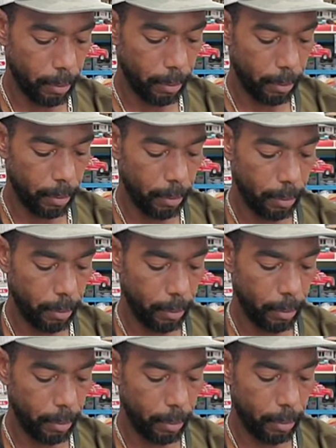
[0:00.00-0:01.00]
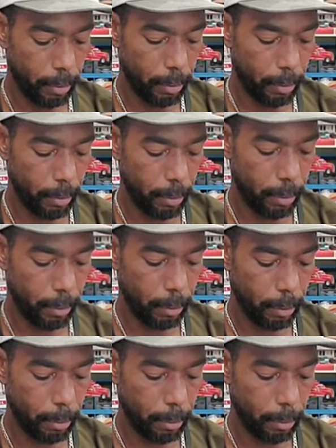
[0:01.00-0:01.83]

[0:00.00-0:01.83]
No one is speaking in this clip.